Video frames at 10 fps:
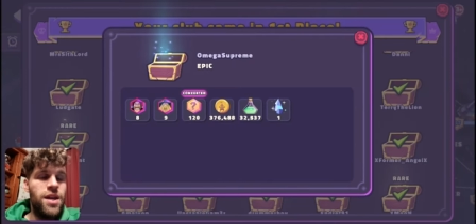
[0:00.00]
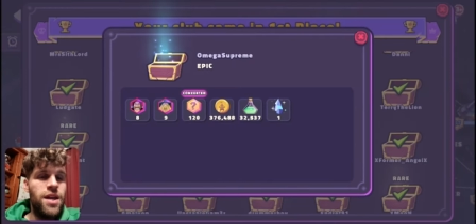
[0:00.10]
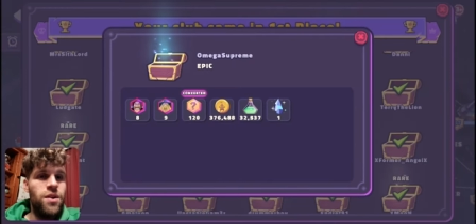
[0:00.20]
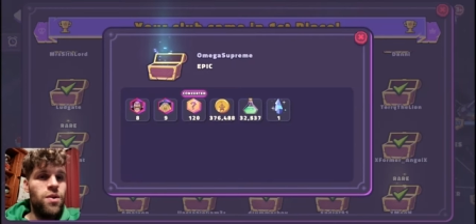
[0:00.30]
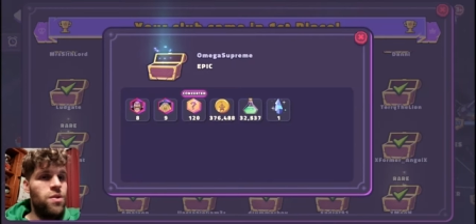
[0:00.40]

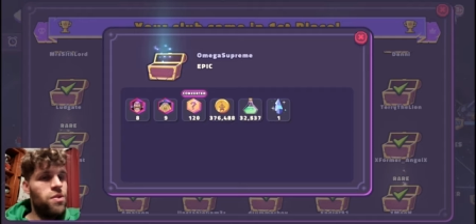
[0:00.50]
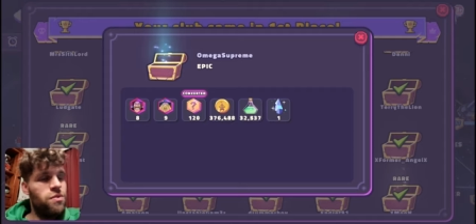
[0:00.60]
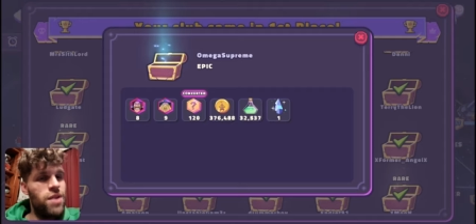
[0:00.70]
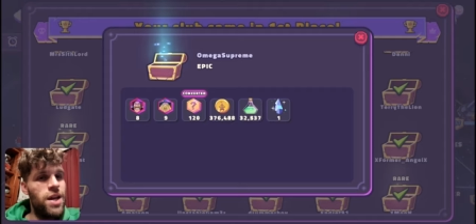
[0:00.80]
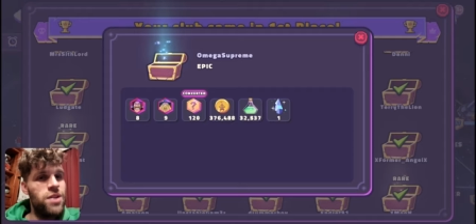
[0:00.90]
He got
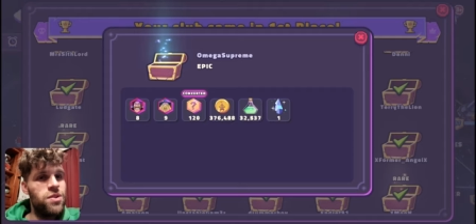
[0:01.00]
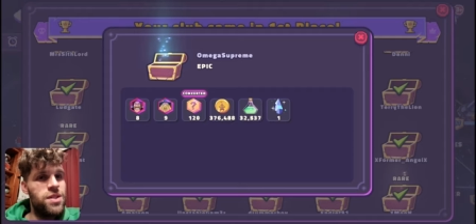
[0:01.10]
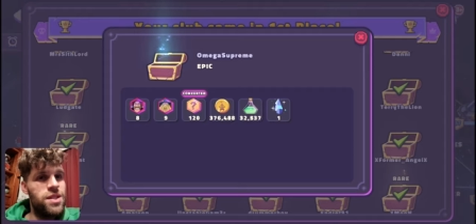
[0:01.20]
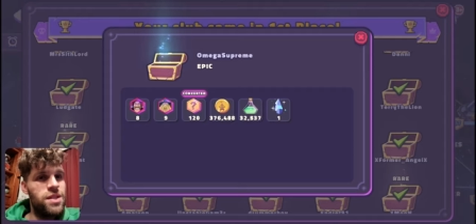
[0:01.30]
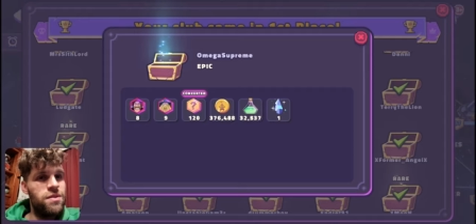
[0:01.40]

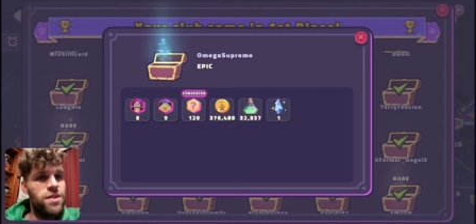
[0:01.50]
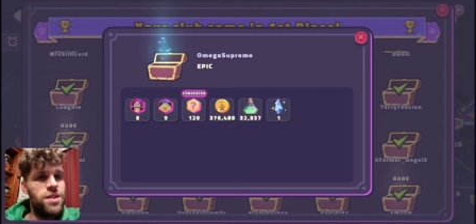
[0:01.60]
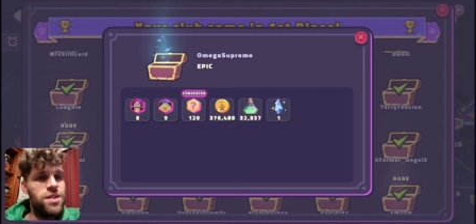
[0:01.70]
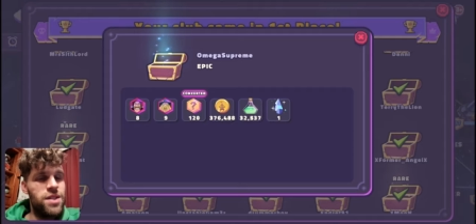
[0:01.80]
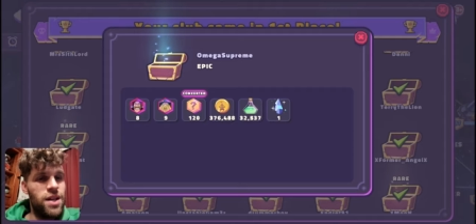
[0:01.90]

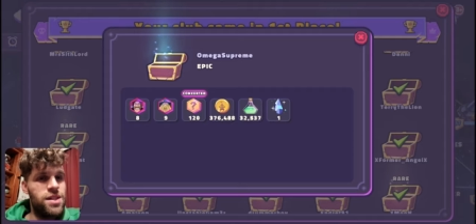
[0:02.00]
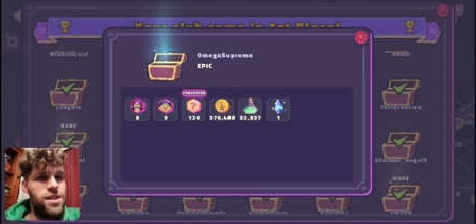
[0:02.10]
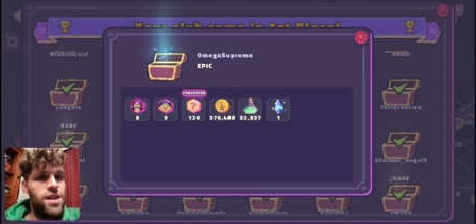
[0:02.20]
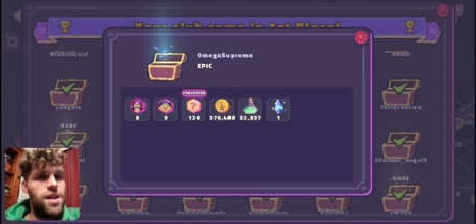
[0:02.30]
376